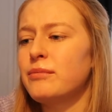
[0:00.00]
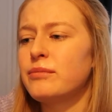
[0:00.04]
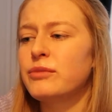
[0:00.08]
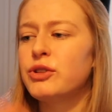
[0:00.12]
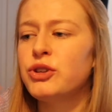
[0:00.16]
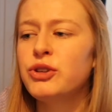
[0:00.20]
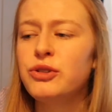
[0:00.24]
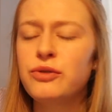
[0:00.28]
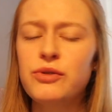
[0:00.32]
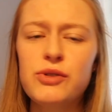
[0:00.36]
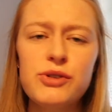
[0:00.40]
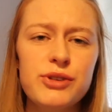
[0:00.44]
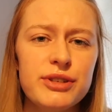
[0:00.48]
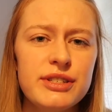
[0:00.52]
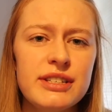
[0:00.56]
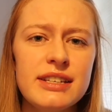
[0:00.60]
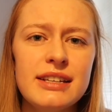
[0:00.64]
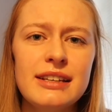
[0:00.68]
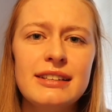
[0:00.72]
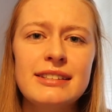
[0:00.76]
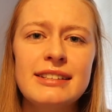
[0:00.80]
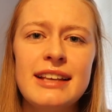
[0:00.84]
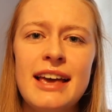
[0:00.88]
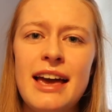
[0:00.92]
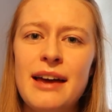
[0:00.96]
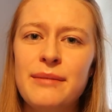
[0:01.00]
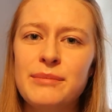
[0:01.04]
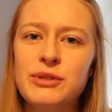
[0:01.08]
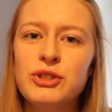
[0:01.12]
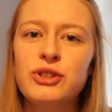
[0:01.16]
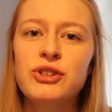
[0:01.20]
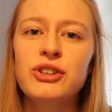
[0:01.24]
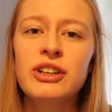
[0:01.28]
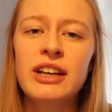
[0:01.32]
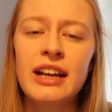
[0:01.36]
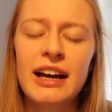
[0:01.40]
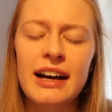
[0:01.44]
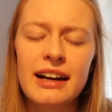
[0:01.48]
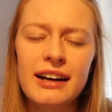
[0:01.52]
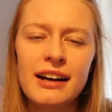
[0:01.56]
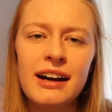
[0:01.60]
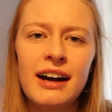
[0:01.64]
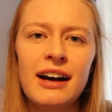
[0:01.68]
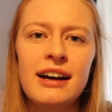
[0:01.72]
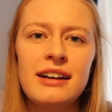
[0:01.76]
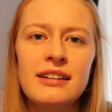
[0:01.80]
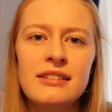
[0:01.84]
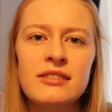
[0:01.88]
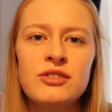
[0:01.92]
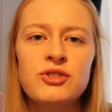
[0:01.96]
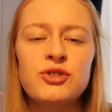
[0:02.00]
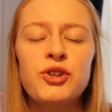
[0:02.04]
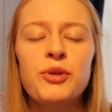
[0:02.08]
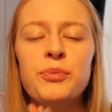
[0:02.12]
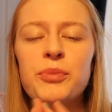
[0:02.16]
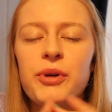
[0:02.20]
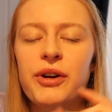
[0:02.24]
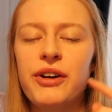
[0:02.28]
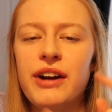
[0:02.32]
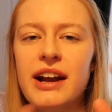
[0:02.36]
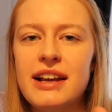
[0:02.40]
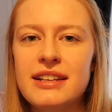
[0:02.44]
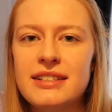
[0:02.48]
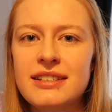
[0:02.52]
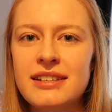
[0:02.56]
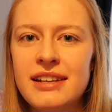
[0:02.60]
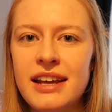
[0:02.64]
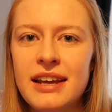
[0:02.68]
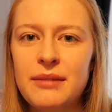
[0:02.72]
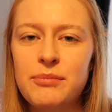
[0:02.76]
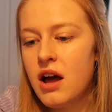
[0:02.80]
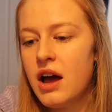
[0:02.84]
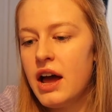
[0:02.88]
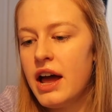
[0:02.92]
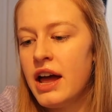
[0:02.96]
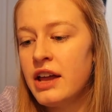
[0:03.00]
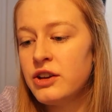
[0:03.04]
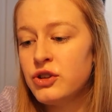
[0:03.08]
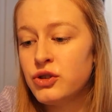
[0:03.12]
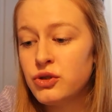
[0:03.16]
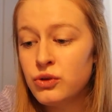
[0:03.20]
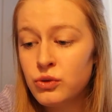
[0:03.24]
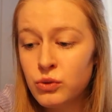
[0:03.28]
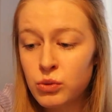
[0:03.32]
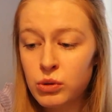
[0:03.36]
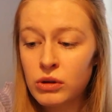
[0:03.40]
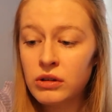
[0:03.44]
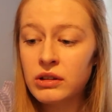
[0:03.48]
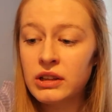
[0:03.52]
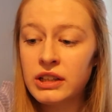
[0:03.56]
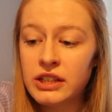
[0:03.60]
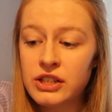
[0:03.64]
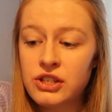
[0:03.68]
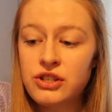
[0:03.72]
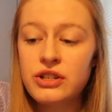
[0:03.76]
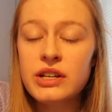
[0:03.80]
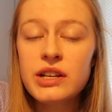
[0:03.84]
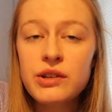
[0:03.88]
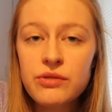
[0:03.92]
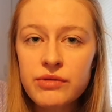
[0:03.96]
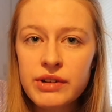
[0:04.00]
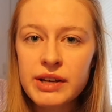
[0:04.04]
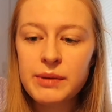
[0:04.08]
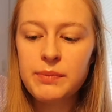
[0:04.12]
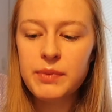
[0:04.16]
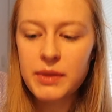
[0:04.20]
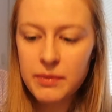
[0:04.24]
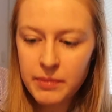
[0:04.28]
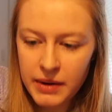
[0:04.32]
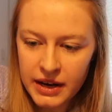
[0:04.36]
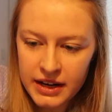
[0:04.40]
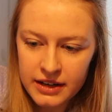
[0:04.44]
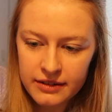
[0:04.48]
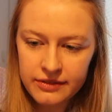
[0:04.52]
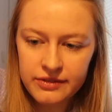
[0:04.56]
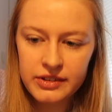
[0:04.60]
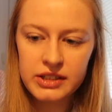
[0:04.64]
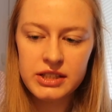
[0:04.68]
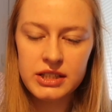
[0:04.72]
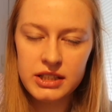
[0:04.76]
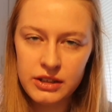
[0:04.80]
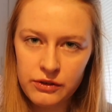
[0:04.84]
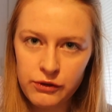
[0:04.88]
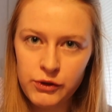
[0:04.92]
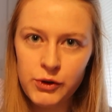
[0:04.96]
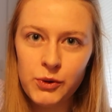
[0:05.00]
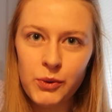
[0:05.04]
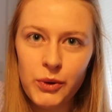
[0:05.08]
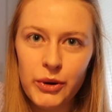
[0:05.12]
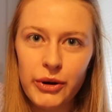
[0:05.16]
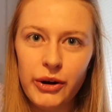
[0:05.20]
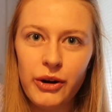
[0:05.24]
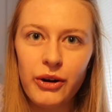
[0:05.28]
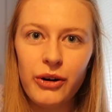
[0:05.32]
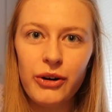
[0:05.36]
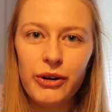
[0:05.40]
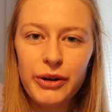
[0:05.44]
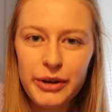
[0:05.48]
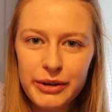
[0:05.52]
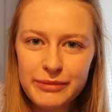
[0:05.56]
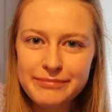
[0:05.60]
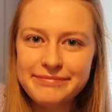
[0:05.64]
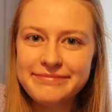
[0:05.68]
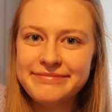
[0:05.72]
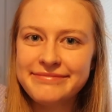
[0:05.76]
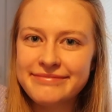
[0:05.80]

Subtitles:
university exams, good luck guys, don't procrastinate, and you will literally reap the benefits if you work hard.